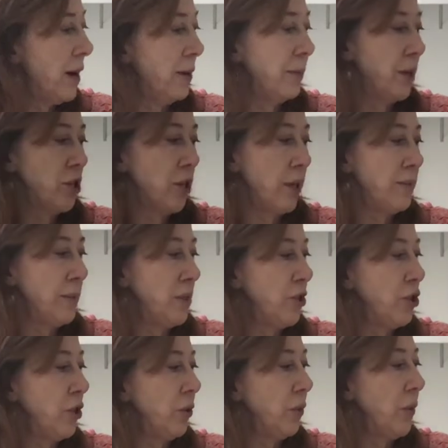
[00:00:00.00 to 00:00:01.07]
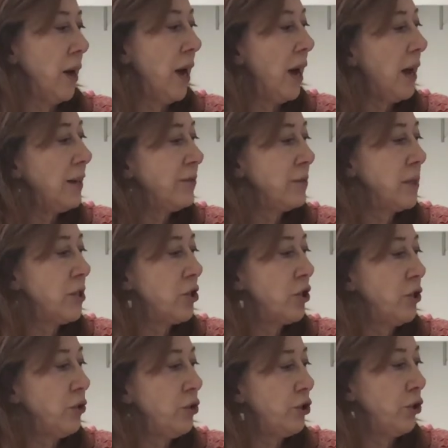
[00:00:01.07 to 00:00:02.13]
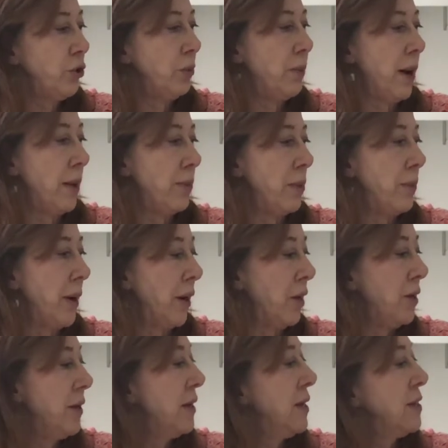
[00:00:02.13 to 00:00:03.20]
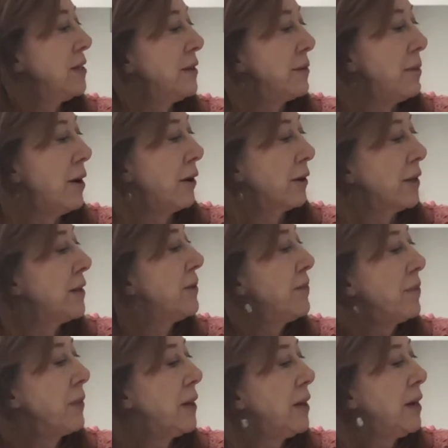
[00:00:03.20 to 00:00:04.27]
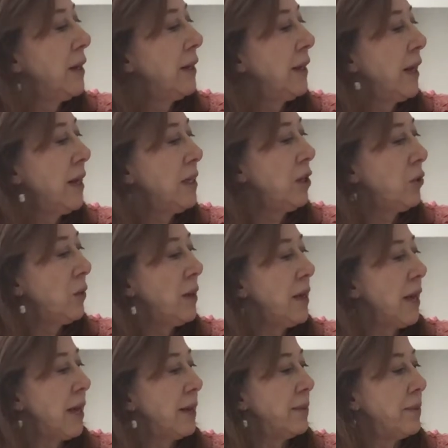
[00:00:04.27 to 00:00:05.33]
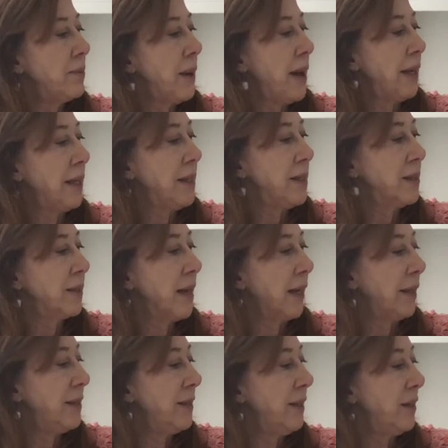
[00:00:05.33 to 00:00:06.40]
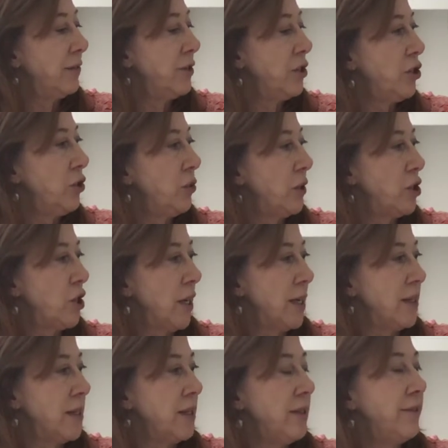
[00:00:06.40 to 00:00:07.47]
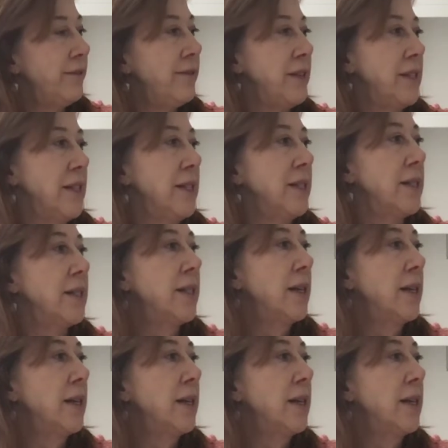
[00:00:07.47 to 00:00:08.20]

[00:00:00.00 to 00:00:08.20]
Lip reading: much I missed you. I've missed you too, Papa Bear, said Mowgli. King Louie and Baggy decided to give the two a chance to visit.